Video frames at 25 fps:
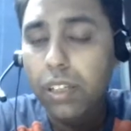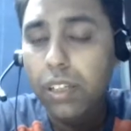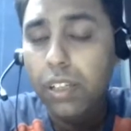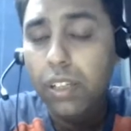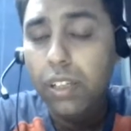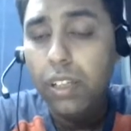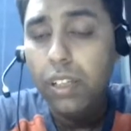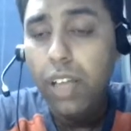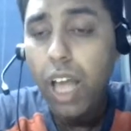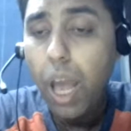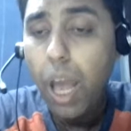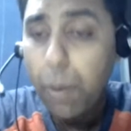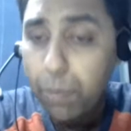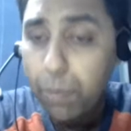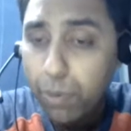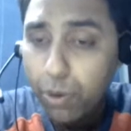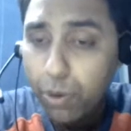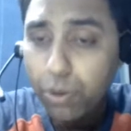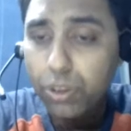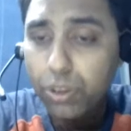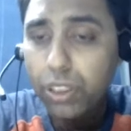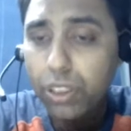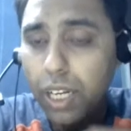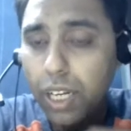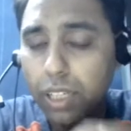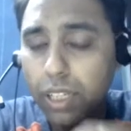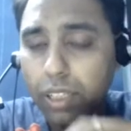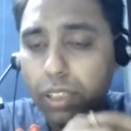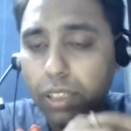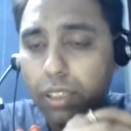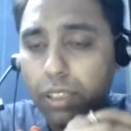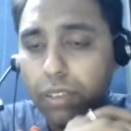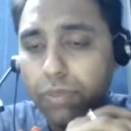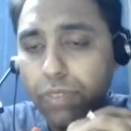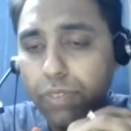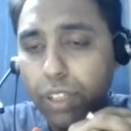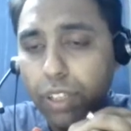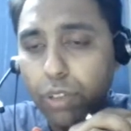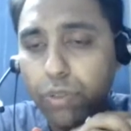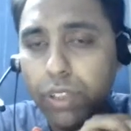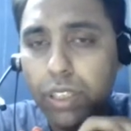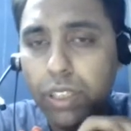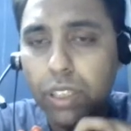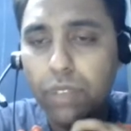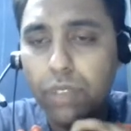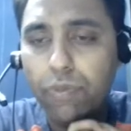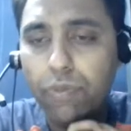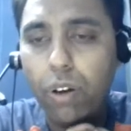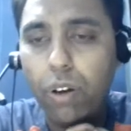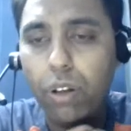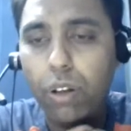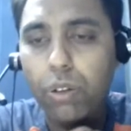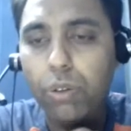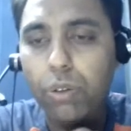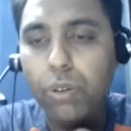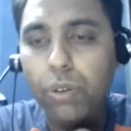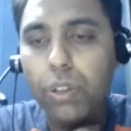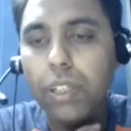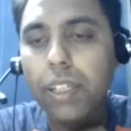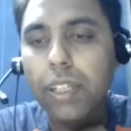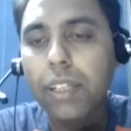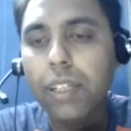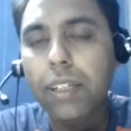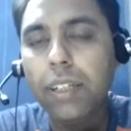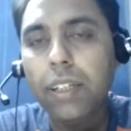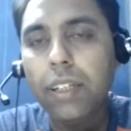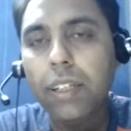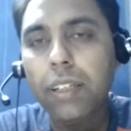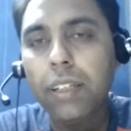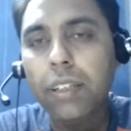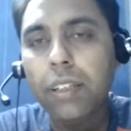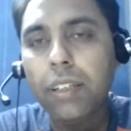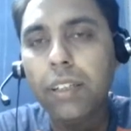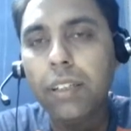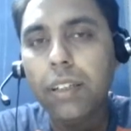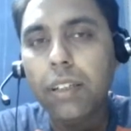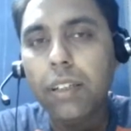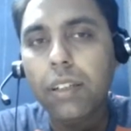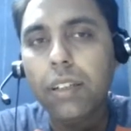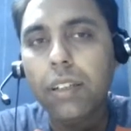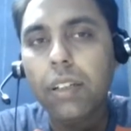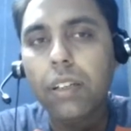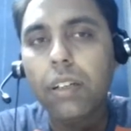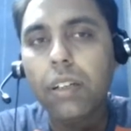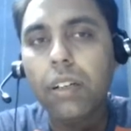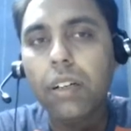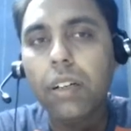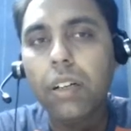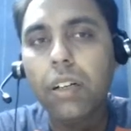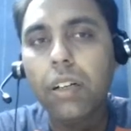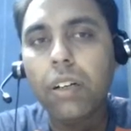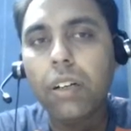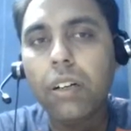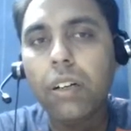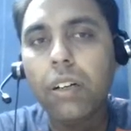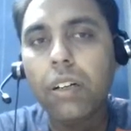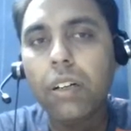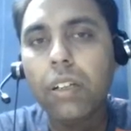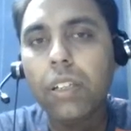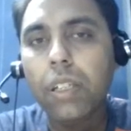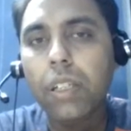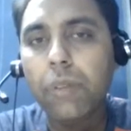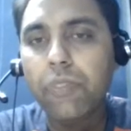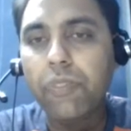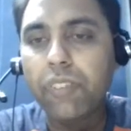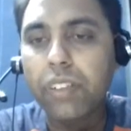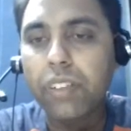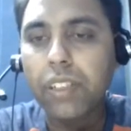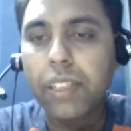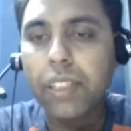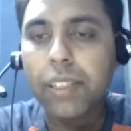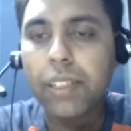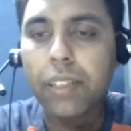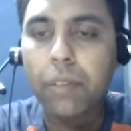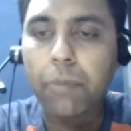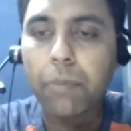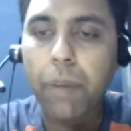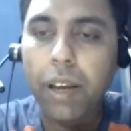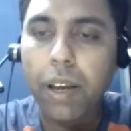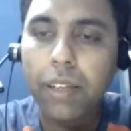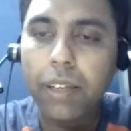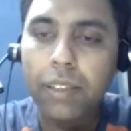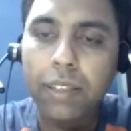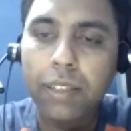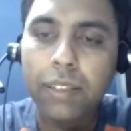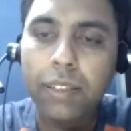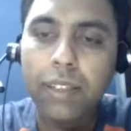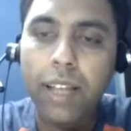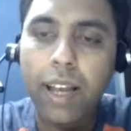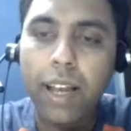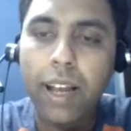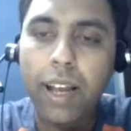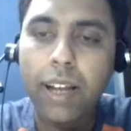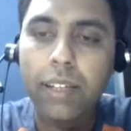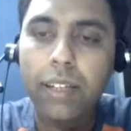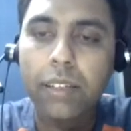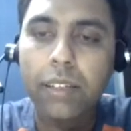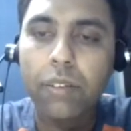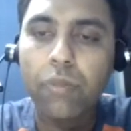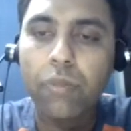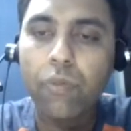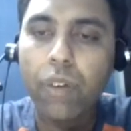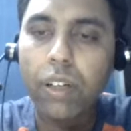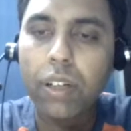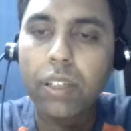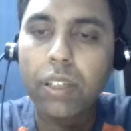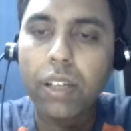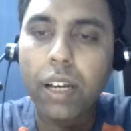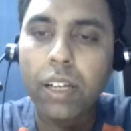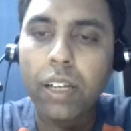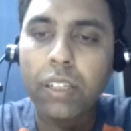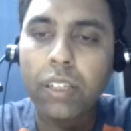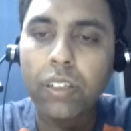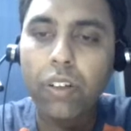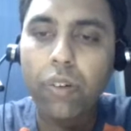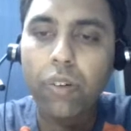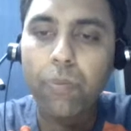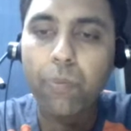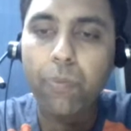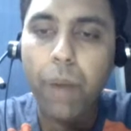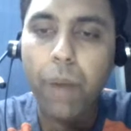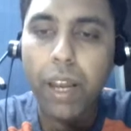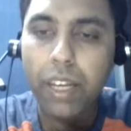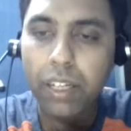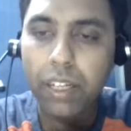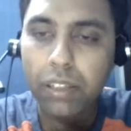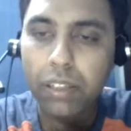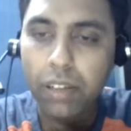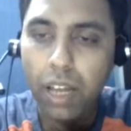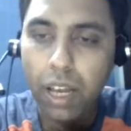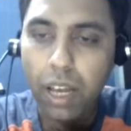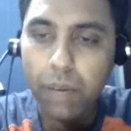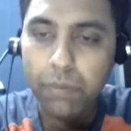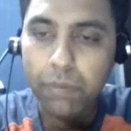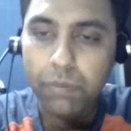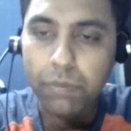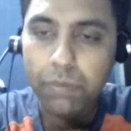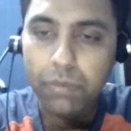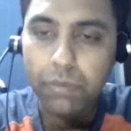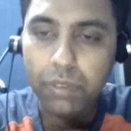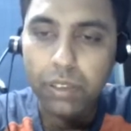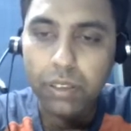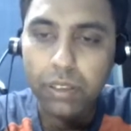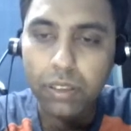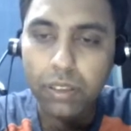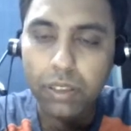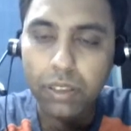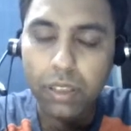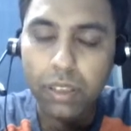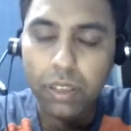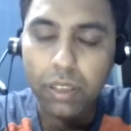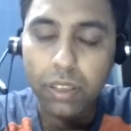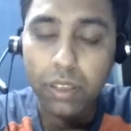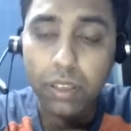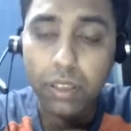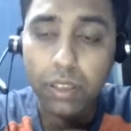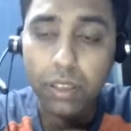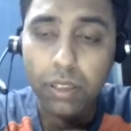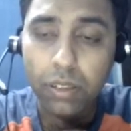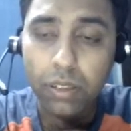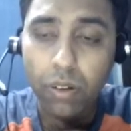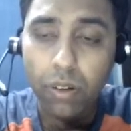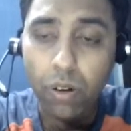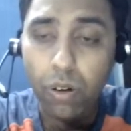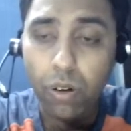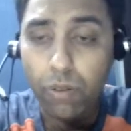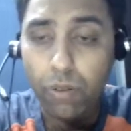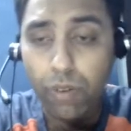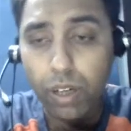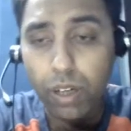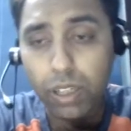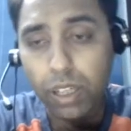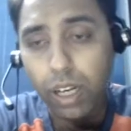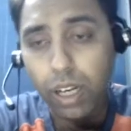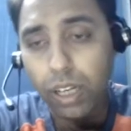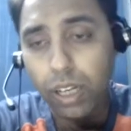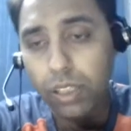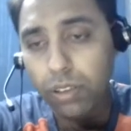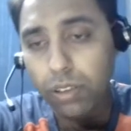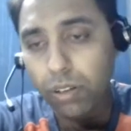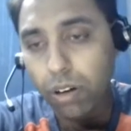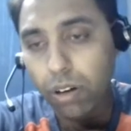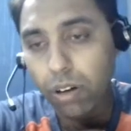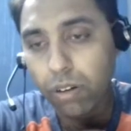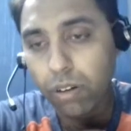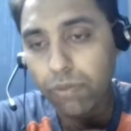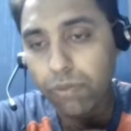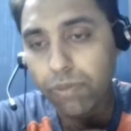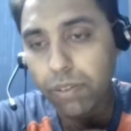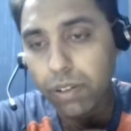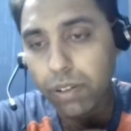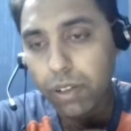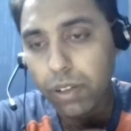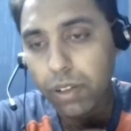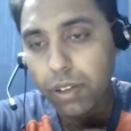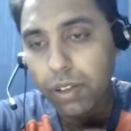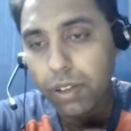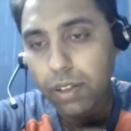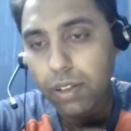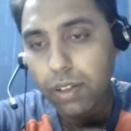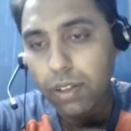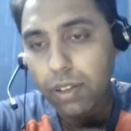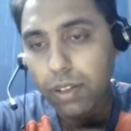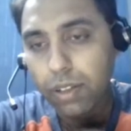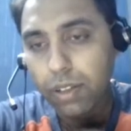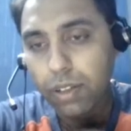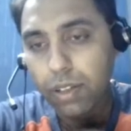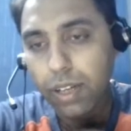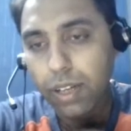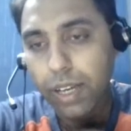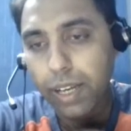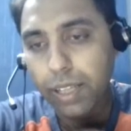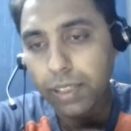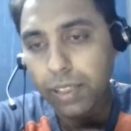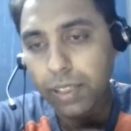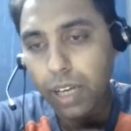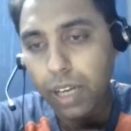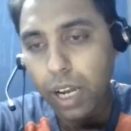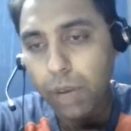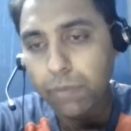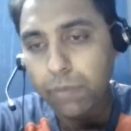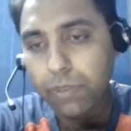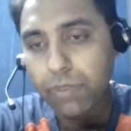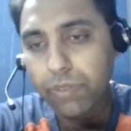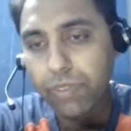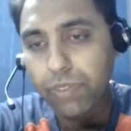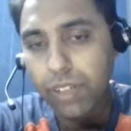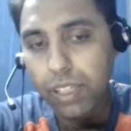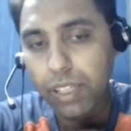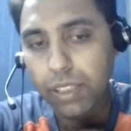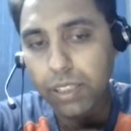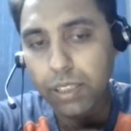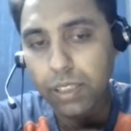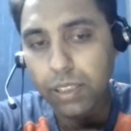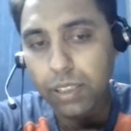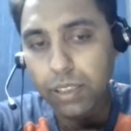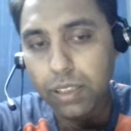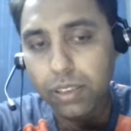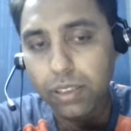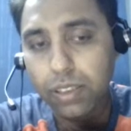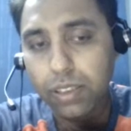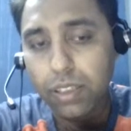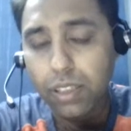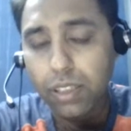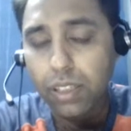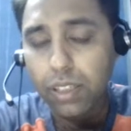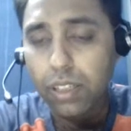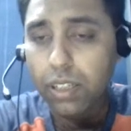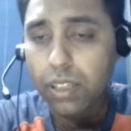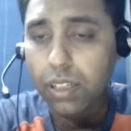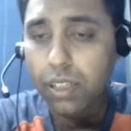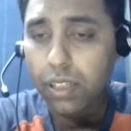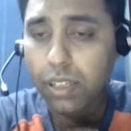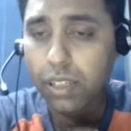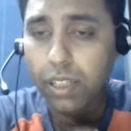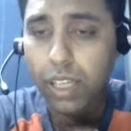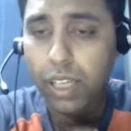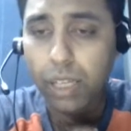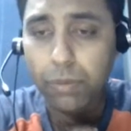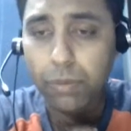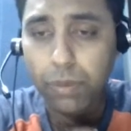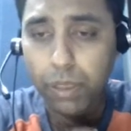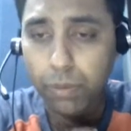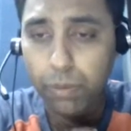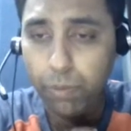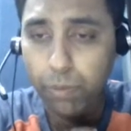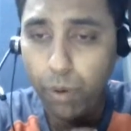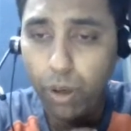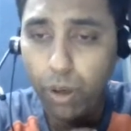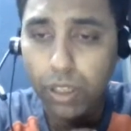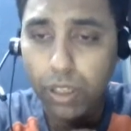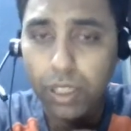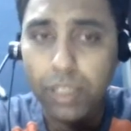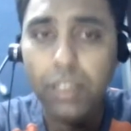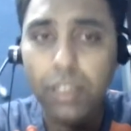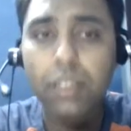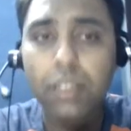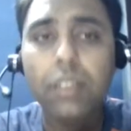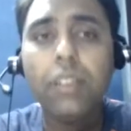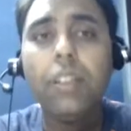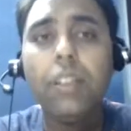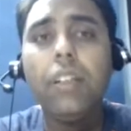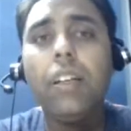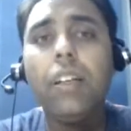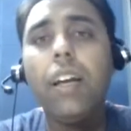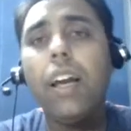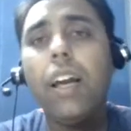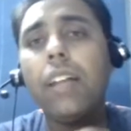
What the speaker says: approach that is frequently followed in determining that what kind of bigrams or what kind of engrams phrases can be important, and